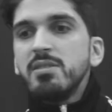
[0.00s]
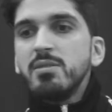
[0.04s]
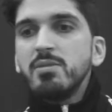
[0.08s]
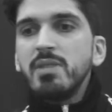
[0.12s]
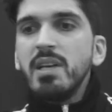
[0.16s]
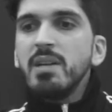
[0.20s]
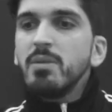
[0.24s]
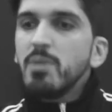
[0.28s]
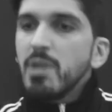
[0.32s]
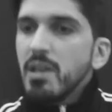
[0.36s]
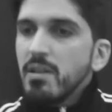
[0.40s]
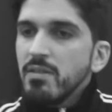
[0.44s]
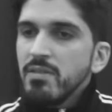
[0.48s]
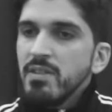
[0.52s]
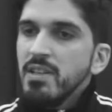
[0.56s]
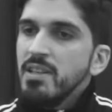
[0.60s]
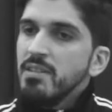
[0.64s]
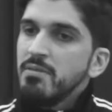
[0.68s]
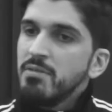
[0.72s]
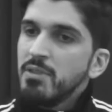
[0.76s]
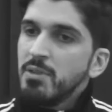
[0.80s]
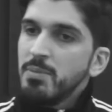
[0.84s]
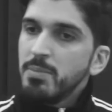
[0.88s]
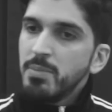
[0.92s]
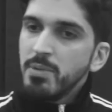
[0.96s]
then we have
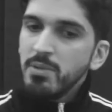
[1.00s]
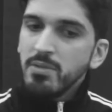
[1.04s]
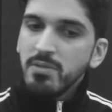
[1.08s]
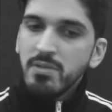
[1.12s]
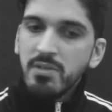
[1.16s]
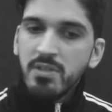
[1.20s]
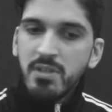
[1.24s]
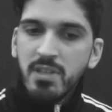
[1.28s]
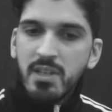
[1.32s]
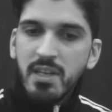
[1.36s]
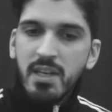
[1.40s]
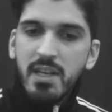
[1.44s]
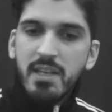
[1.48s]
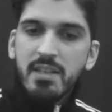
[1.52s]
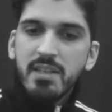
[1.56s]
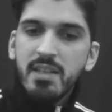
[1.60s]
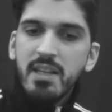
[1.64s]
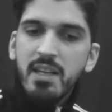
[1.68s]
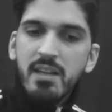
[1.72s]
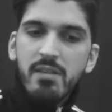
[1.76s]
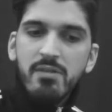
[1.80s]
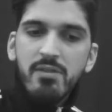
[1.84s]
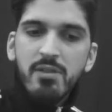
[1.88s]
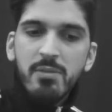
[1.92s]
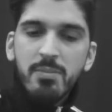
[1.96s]
Liverpool, and
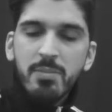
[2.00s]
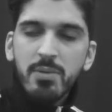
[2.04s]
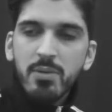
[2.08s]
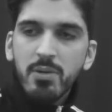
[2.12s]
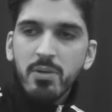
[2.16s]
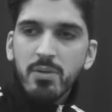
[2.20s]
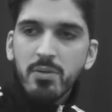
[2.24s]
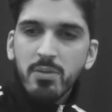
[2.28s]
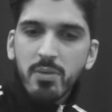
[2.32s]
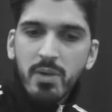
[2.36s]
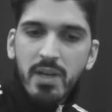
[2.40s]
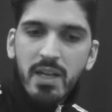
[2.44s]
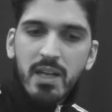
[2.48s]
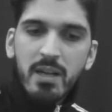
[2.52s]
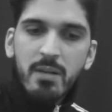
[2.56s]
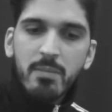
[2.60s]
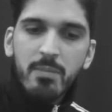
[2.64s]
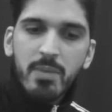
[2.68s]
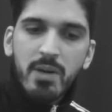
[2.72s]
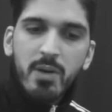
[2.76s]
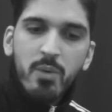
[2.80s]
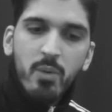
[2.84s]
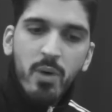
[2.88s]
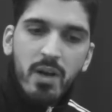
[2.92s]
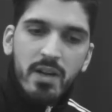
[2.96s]
Liverpool will
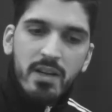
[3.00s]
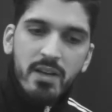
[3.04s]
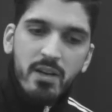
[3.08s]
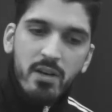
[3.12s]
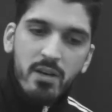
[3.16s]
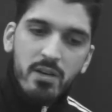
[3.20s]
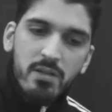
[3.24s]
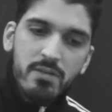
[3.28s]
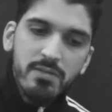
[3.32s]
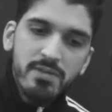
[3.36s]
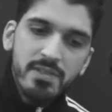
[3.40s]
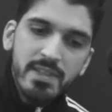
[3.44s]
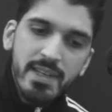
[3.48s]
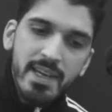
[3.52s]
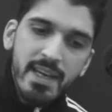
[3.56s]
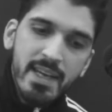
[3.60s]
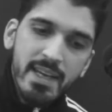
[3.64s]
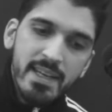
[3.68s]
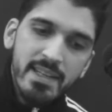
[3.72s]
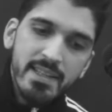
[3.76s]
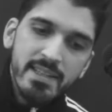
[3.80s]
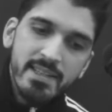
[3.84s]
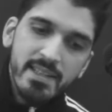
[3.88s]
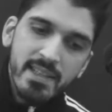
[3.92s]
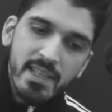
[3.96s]
be one of the
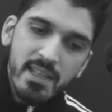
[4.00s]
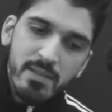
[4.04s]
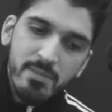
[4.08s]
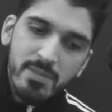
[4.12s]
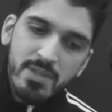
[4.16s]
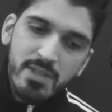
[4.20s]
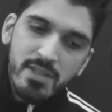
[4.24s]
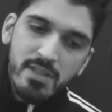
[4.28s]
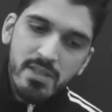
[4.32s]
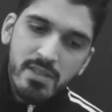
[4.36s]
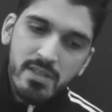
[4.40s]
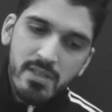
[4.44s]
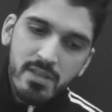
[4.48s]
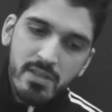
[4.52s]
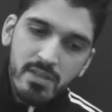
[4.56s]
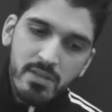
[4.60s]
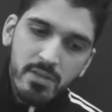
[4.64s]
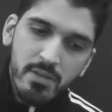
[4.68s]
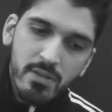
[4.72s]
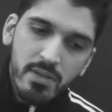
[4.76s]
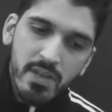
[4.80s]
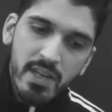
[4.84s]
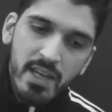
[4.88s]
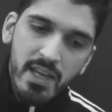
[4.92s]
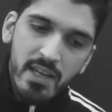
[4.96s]
8 teams
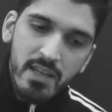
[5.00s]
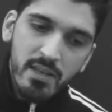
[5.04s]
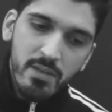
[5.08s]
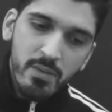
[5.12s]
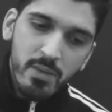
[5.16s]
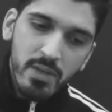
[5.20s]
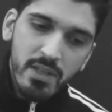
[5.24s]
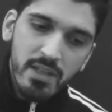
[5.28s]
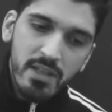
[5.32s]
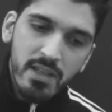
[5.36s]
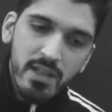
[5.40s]
who can win the